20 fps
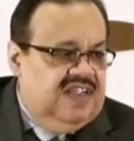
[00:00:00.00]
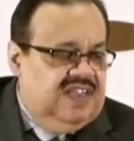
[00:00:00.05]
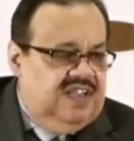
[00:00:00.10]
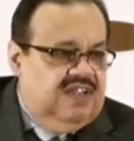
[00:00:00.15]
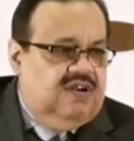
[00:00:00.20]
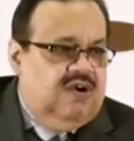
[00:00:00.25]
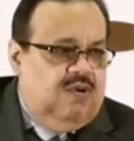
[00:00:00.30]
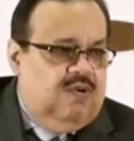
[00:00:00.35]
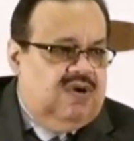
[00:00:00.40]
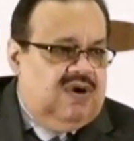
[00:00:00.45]

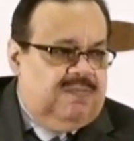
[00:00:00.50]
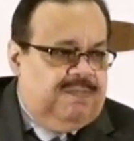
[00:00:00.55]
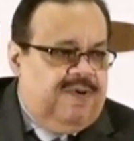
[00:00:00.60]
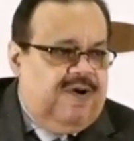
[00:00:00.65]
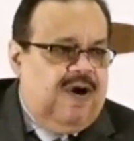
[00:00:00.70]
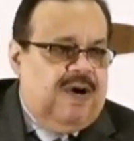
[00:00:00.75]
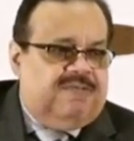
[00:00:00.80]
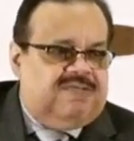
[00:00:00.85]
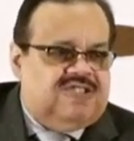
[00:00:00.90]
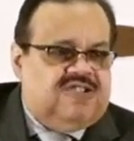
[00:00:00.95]
You know, when a
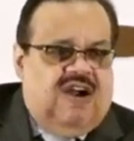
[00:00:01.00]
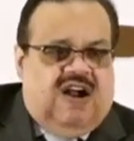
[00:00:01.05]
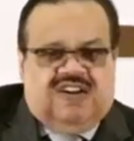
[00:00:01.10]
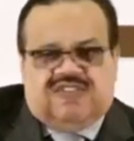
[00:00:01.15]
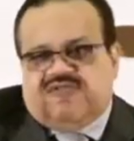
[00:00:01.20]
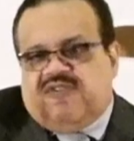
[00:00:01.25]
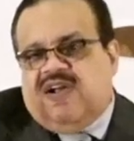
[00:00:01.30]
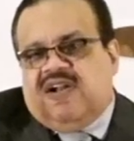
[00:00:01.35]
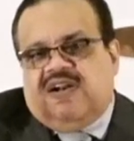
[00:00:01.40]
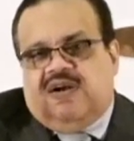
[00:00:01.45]
perp
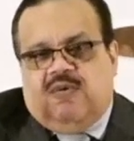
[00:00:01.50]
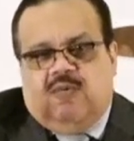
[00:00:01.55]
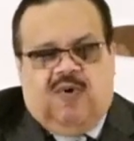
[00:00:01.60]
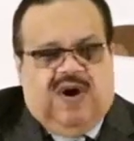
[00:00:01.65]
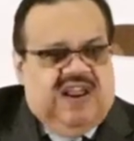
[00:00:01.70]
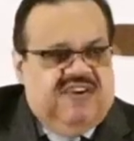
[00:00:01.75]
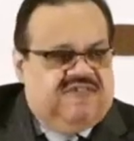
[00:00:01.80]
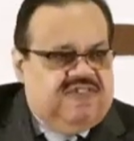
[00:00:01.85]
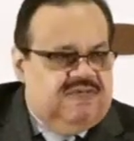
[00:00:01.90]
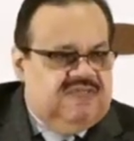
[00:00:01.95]
starts running
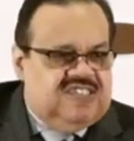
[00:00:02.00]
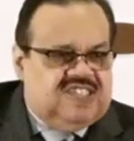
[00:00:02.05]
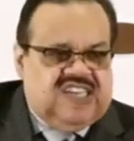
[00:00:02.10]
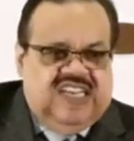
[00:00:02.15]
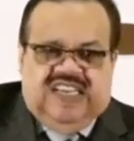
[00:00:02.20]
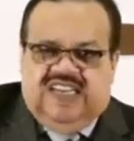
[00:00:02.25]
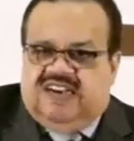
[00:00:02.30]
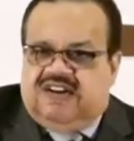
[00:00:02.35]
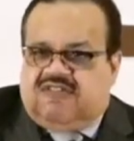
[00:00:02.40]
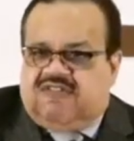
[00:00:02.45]
away from the
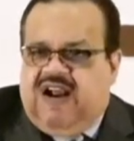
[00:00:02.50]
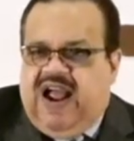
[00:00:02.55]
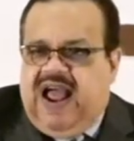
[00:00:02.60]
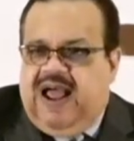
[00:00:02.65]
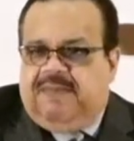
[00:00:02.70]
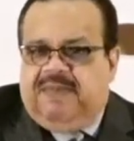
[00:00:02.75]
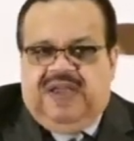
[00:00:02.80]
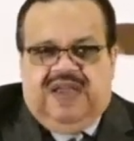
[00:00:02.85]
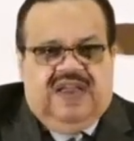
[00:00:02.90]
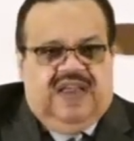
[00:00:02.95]
scene of
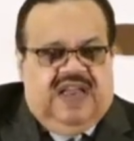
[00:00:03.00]
crime